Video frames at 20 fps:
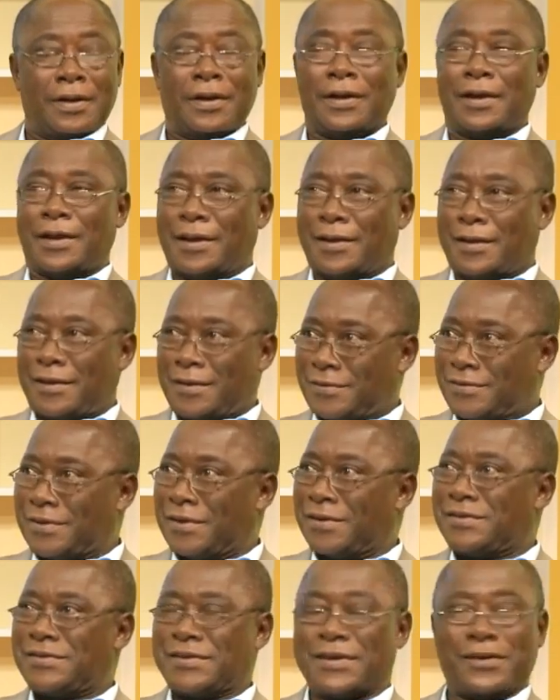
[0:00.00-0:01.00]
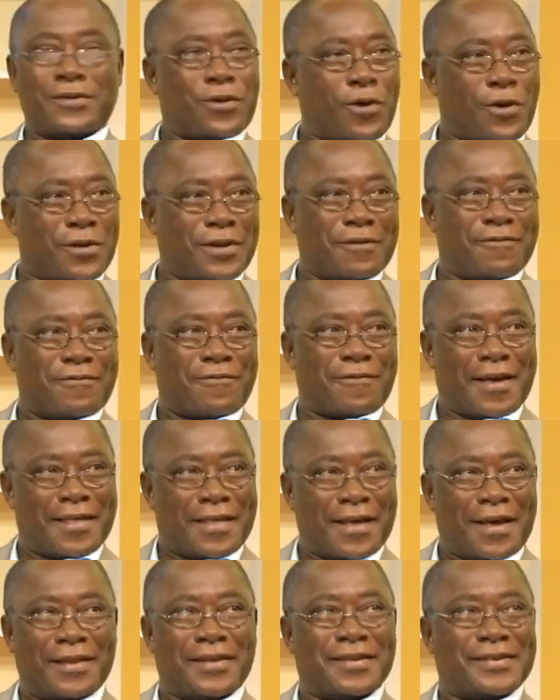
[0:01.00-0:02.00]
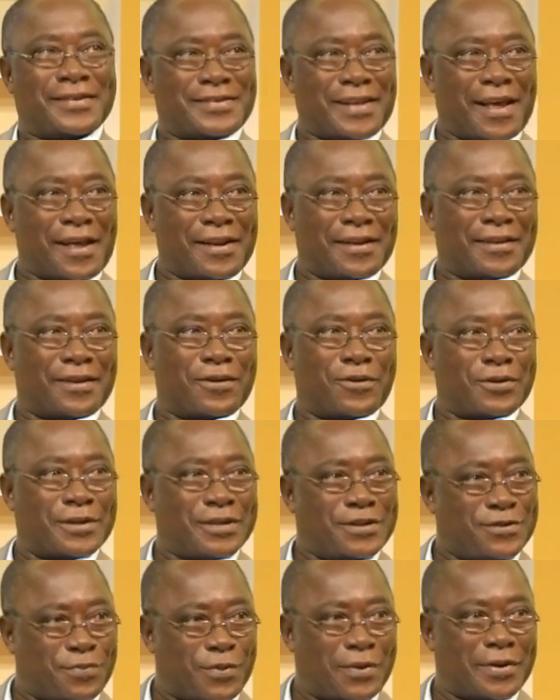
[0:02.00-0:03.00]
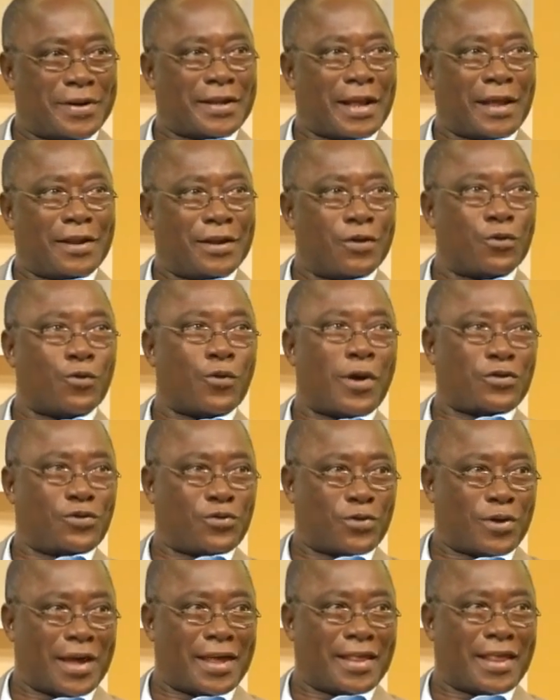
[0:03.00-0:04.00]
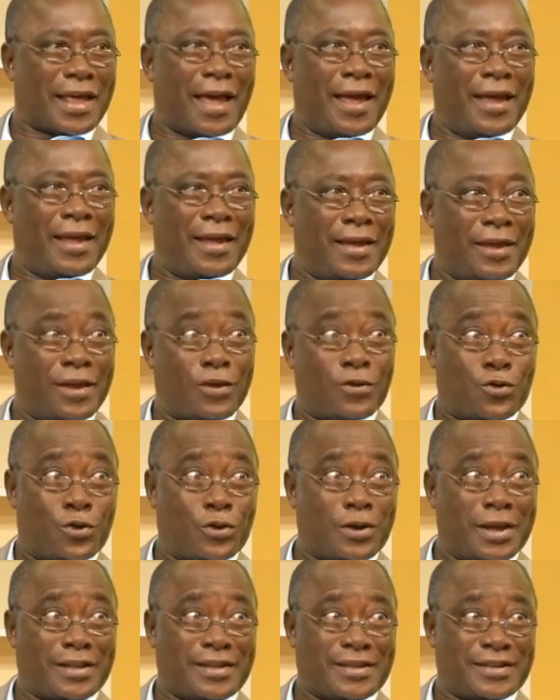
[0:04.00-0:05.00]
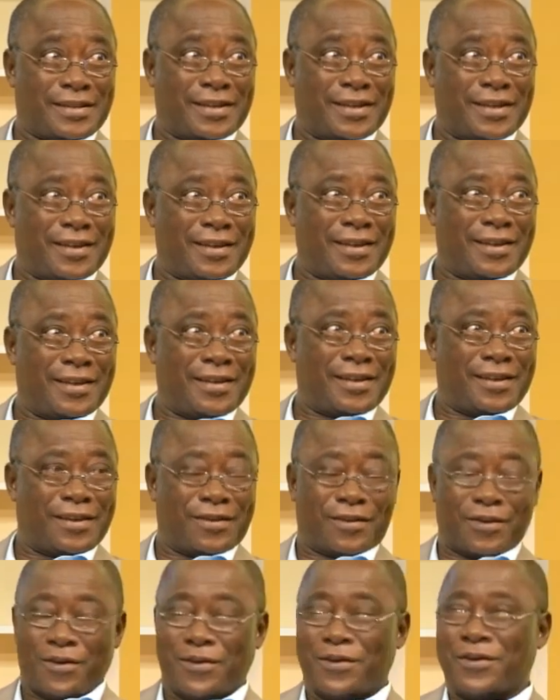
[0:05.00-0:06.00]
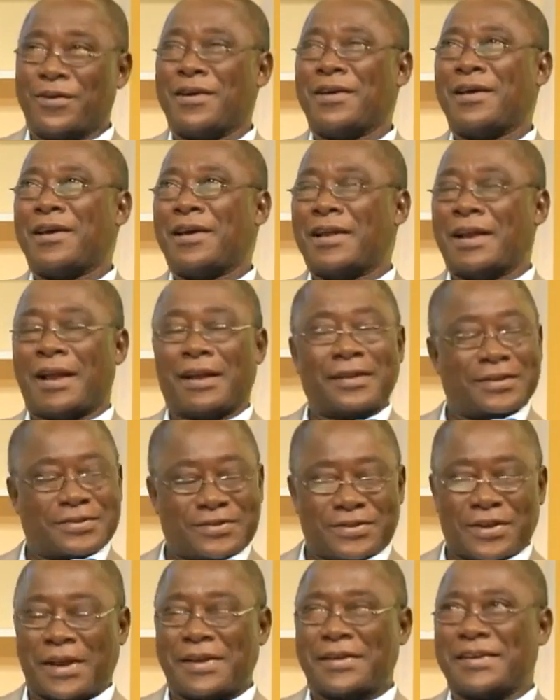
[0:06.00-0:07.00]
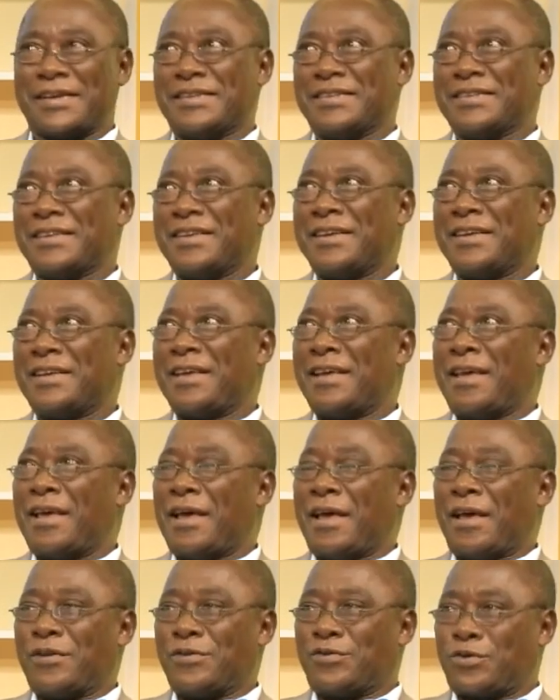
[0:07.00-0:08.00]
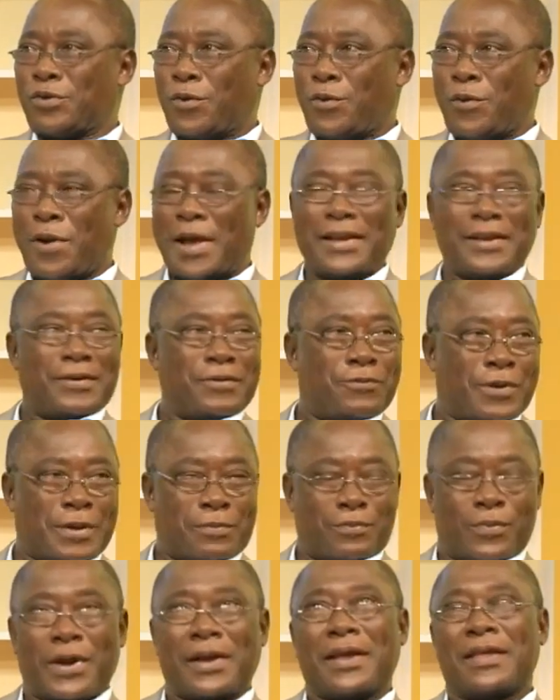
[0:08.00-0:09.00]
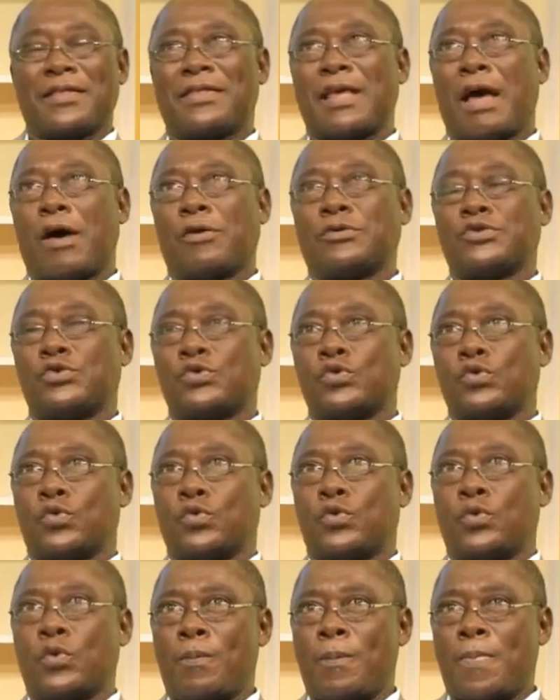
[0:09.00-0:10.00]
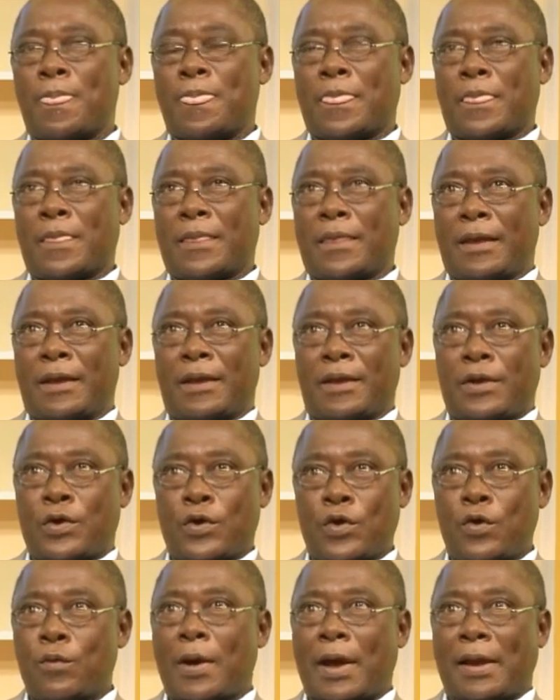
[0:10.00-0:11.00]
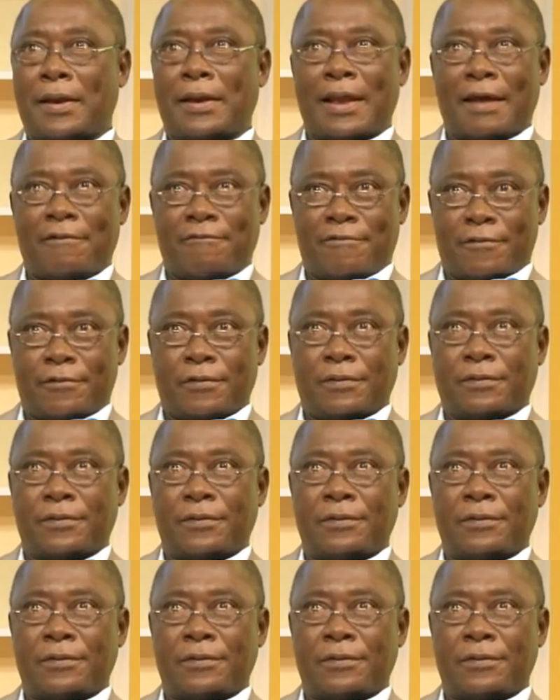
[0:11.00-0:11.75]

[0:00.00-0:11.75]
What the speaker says: He exists in God, the Father, the Son, and the Holy Spirit, and they work together in unity, you know, and understanding. And so when we bring it down to the human level,